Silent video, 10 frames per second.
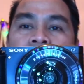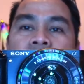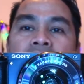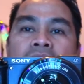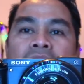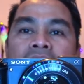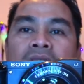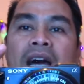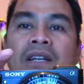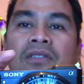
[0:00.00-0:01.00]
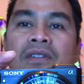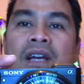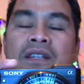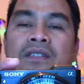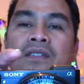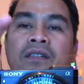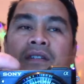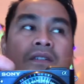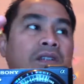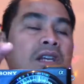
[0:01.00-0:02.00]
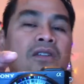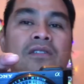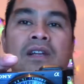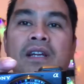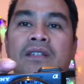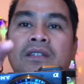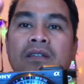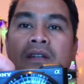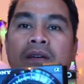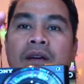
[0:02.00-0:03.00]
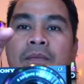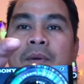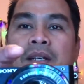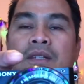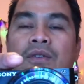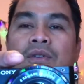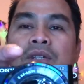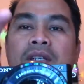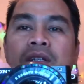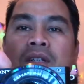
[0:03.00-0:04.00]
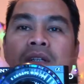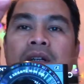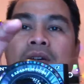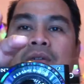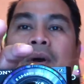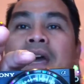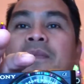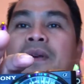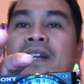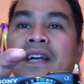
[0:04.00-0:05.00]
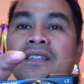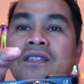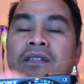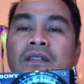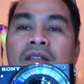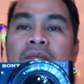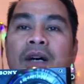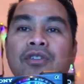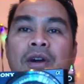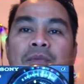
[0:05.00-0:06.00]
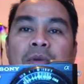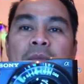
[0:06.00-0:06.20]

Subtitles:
like Canon lens, Nikon lens, Panasonic, whatever lens. But you have to